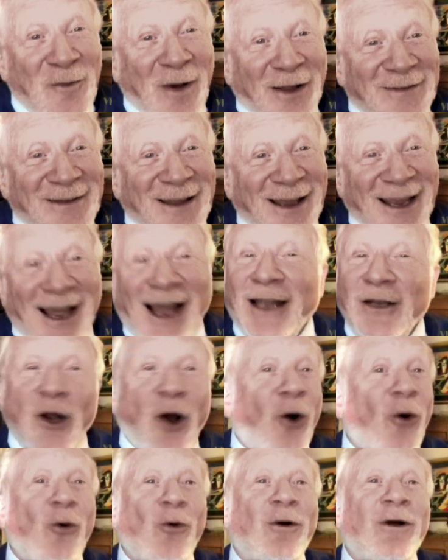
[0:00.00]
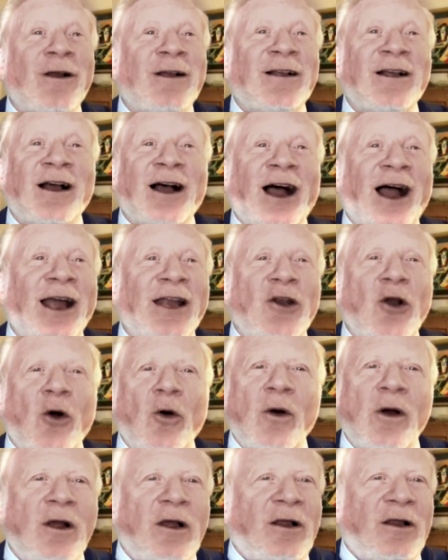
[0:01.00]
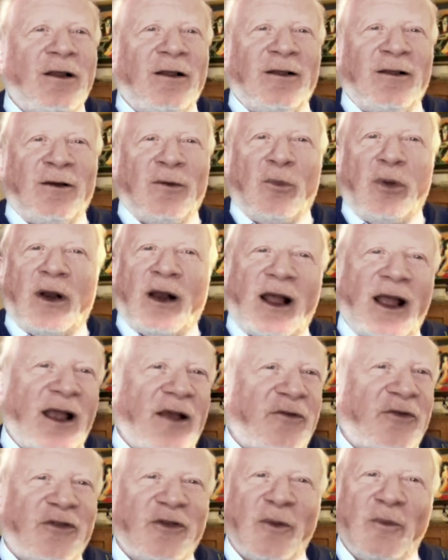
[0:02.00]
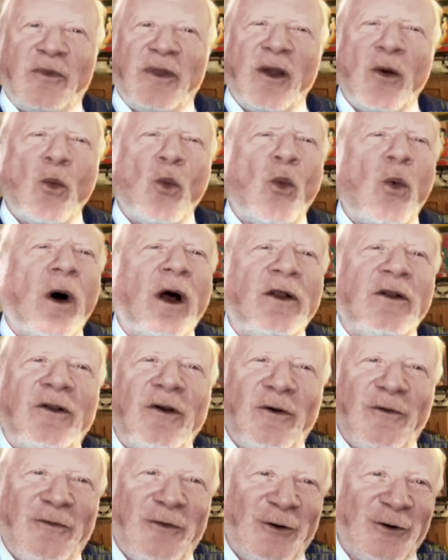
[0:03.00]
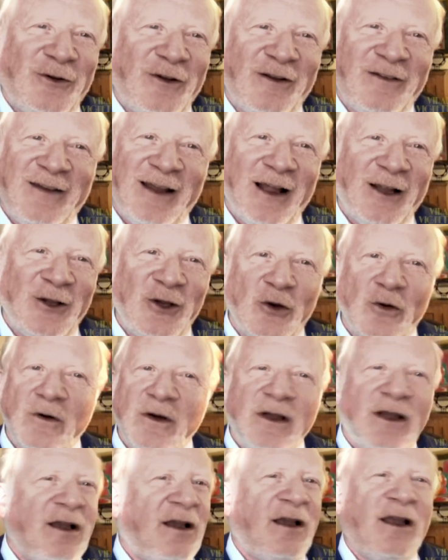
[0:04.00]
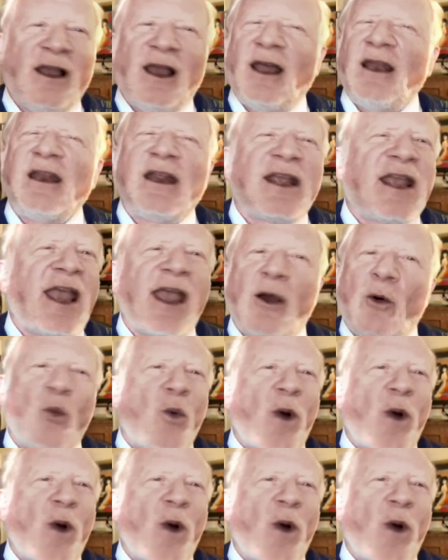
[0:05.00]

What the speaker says: Monday. I know, but I have something wonderful to tell you, and it can't